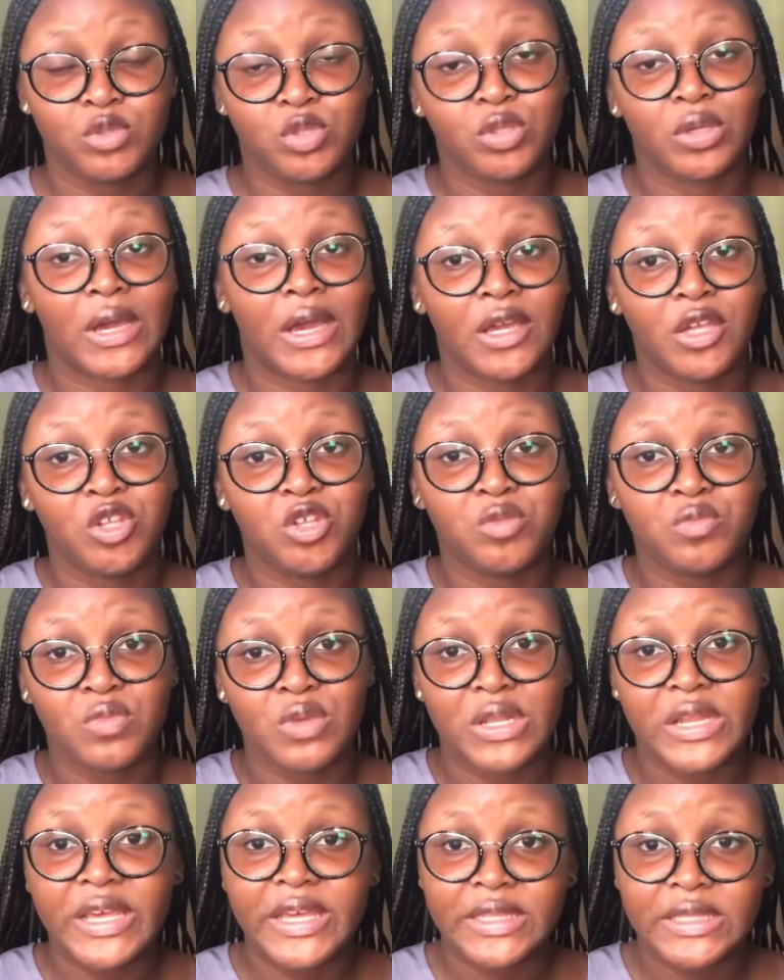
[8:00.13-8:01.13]
to
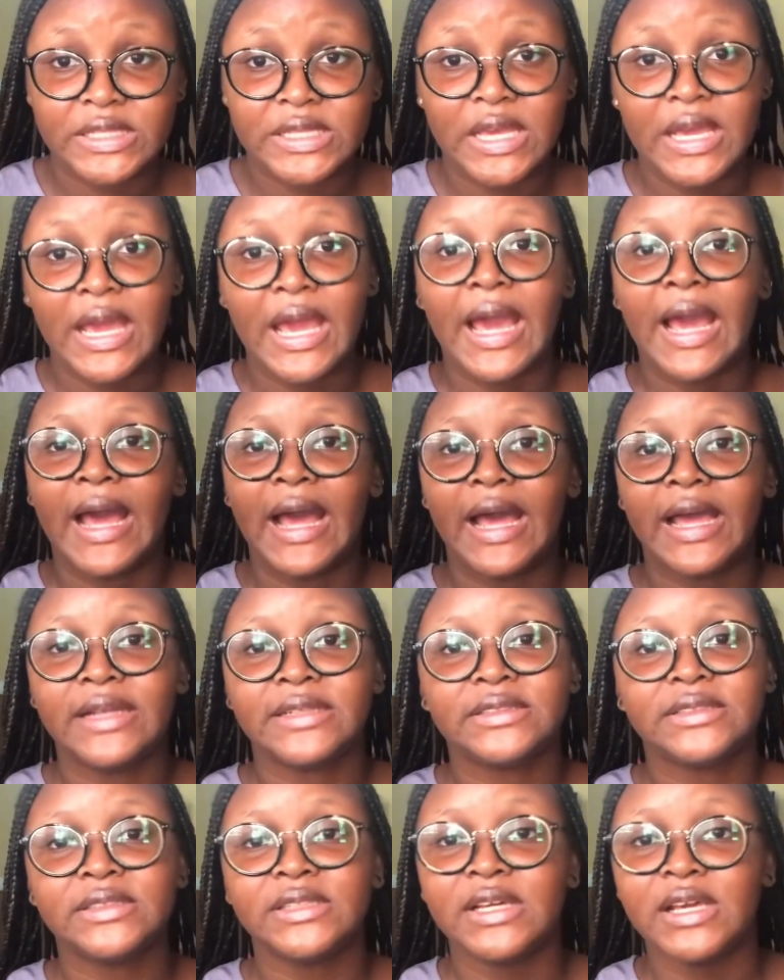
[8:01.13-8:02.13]
accumulate,
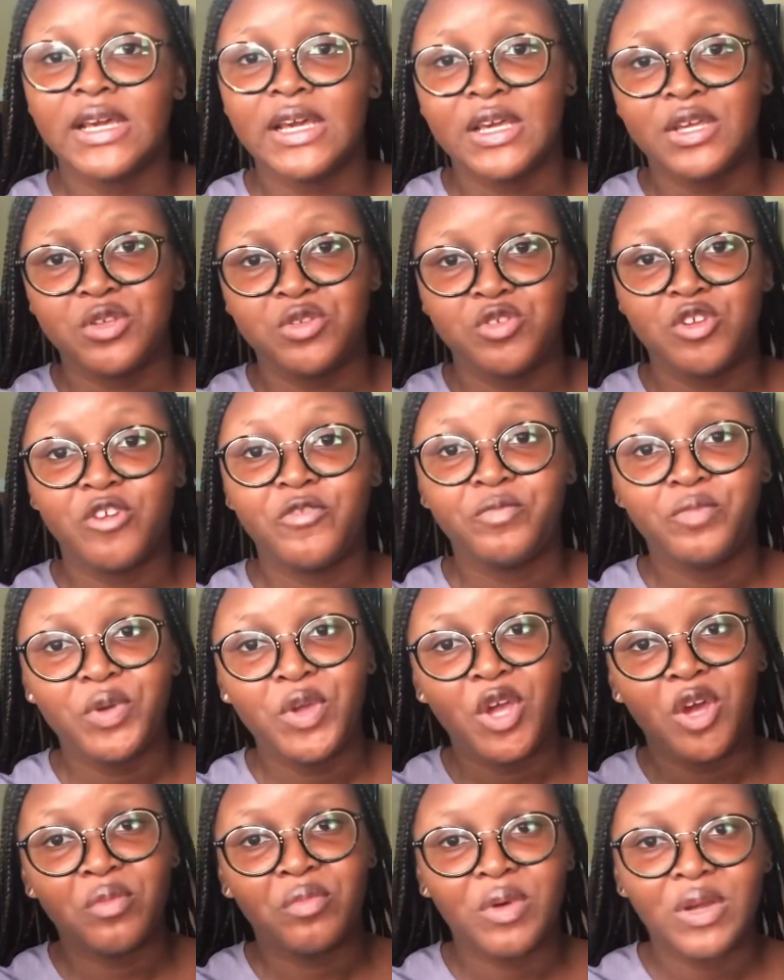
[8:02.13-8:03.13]
and you've put
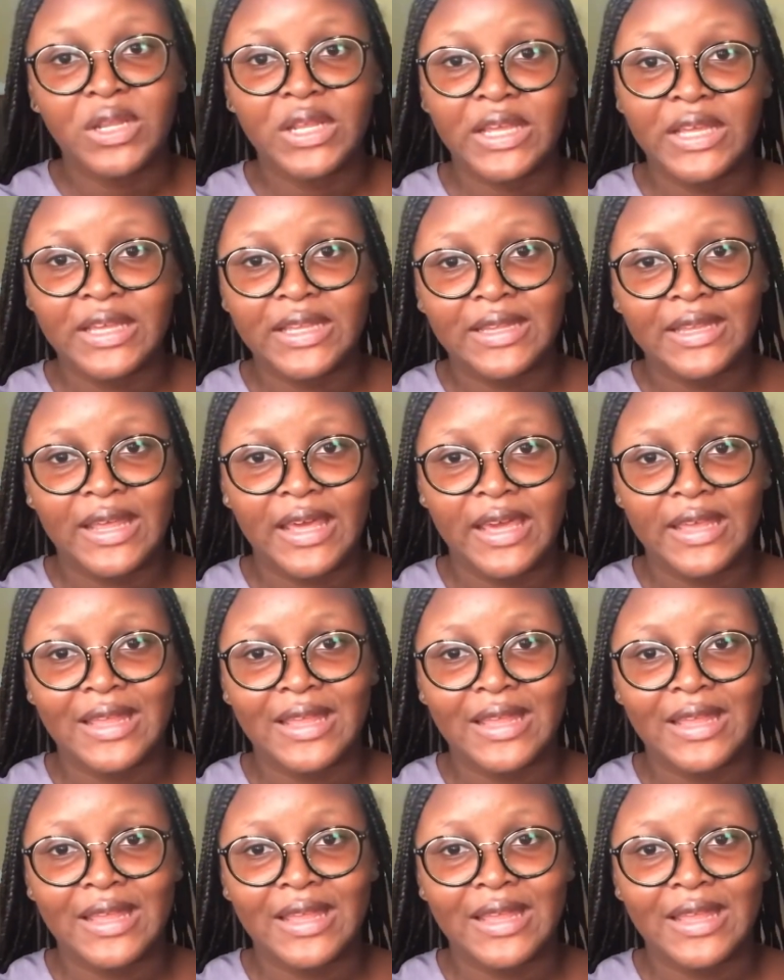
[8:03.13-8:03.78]
your money in there.